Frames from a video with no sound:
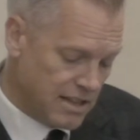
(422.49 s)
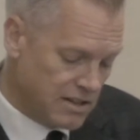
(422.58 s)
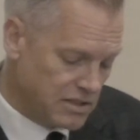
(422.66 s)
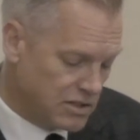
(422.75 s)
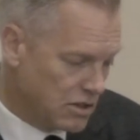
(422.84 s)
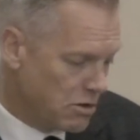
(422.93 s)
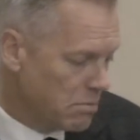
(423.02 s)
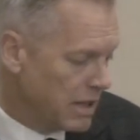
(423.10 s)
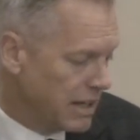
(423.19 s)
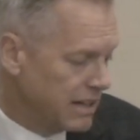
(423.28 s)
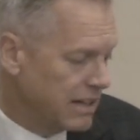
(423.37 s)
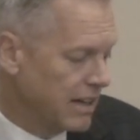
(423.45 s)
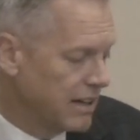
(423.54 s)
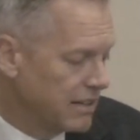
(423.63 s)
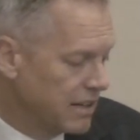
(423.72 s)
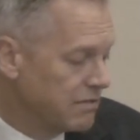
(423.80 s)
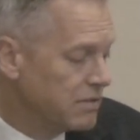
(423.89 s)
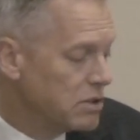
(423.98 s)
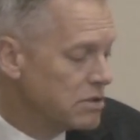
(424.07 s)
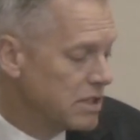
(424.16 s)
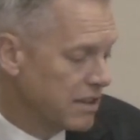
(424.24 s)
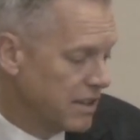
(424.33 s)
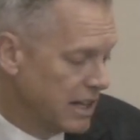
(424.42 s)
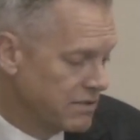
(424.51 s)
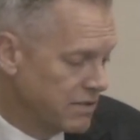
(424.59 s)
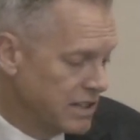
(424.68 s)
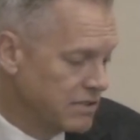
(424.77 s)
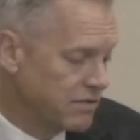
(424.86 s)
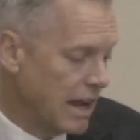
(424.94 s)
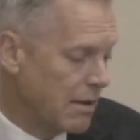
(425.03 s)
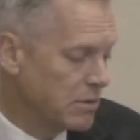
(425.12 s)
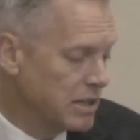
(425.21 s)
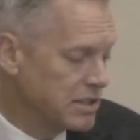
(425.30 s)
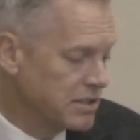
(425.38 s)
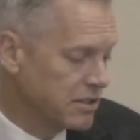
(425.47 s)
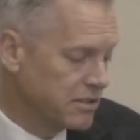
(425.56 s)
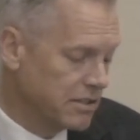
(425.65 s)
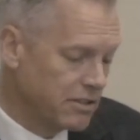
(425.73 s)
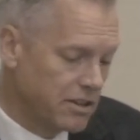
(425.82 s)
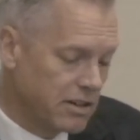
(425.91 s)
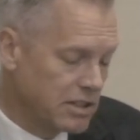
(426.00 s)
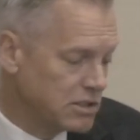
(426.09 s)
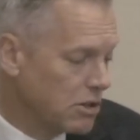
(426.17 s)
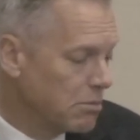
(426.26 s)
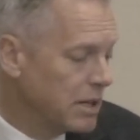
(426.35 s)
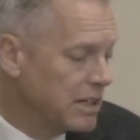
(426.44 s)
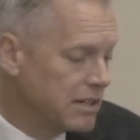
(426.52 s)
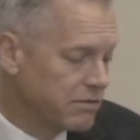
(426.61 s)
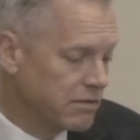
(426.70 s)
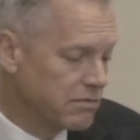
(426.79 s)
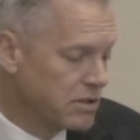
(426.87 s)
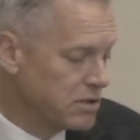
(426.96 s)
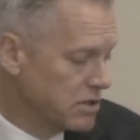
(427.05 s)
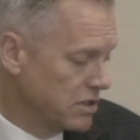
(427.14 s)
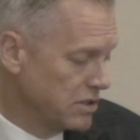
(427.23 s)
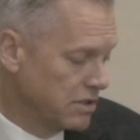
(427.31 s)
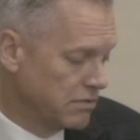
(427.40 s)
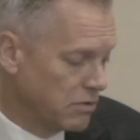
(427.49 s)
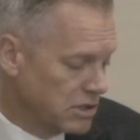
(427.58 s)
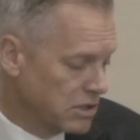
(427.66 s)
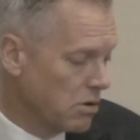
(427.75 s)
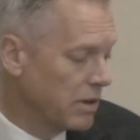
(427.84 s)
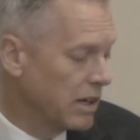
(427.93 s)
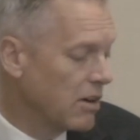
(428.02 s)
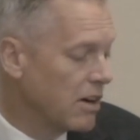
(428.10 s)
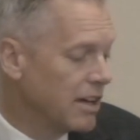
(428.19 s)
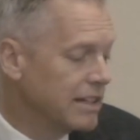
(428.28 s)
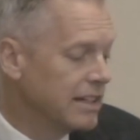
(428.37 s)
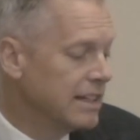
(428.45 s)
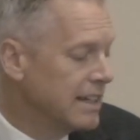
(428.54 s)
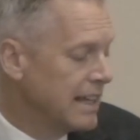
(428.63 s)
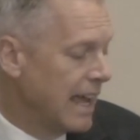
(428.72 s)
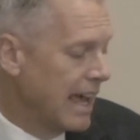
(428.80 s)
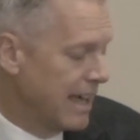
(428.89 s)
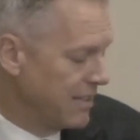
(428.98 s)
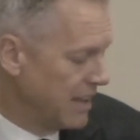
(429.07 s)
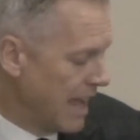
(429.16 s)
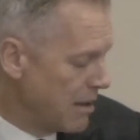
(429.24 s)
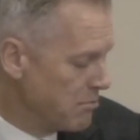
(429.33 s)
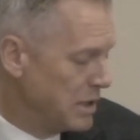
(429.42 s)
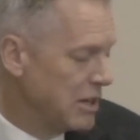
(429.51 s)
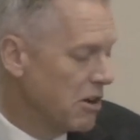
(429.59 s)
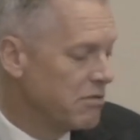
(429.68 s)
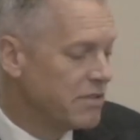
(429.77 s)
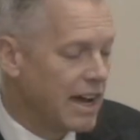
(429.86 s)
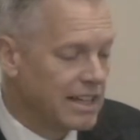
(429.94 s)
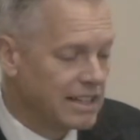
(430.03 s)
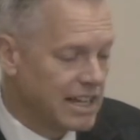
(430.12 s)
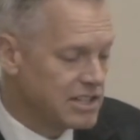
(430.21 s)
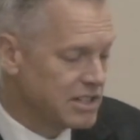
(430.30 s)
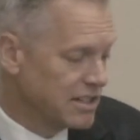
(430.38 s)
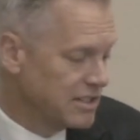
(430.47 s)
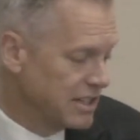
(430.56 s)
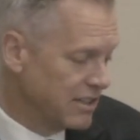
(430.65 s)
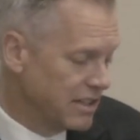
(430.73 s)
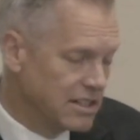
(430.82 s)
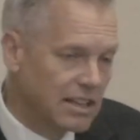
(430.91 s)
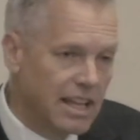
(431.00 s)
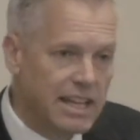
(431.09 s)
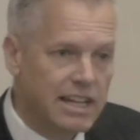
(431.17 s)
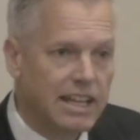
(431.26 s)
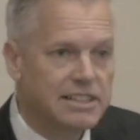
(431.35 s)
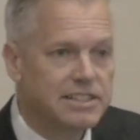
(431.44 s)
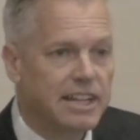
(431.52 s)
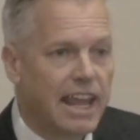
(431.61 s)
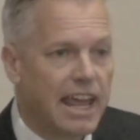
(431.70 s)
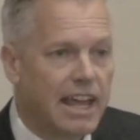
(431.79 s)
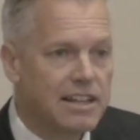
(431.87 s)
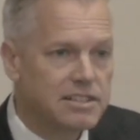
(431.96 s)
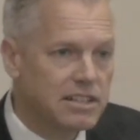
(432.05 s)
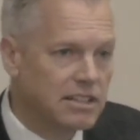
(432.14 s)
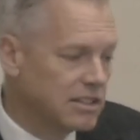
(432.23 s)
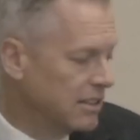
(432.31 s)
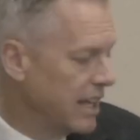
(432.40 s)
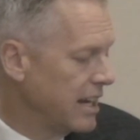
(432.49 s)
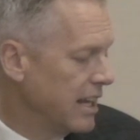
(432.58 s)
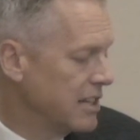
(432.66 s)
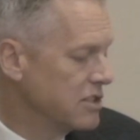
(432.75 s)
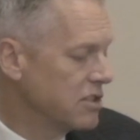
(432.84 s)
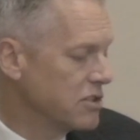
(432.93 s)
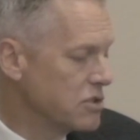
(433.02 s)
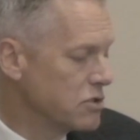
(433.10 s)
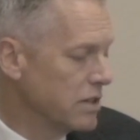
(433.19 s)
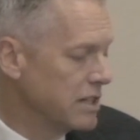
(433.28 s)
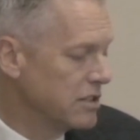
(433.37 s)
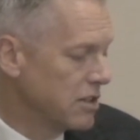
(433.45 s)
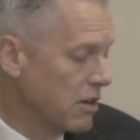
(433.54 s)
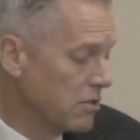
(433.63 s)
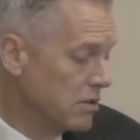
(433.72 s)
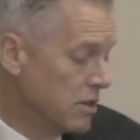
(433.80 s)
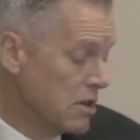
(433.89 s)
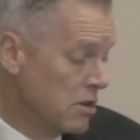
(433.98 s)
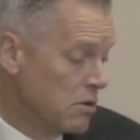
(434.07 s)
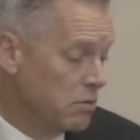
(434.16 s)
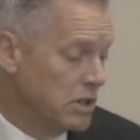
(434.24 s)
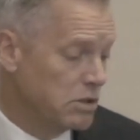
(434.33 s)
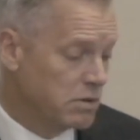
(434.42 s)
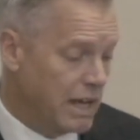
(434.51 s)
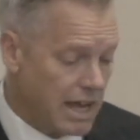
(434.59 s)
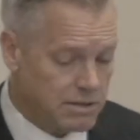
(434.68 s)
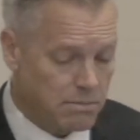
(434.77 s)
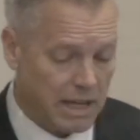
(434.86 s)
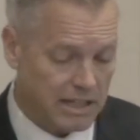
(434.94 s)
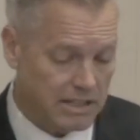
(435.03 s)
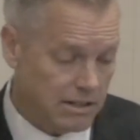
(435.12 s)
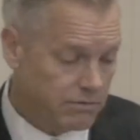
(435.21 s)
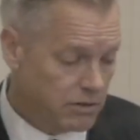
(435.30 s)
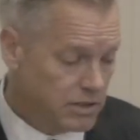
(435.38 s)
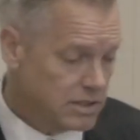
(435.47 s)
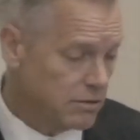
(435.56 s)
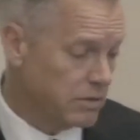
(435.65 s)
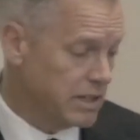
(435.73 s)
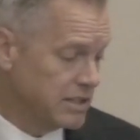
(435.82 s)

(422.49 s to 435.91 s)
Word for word: there's so many uh, confusing things for these families. They're, they're hearing so many different versions of what's going on and the NPO violations and the delay to get scans and the delay to get surgery. So we knew we had to make a difference and we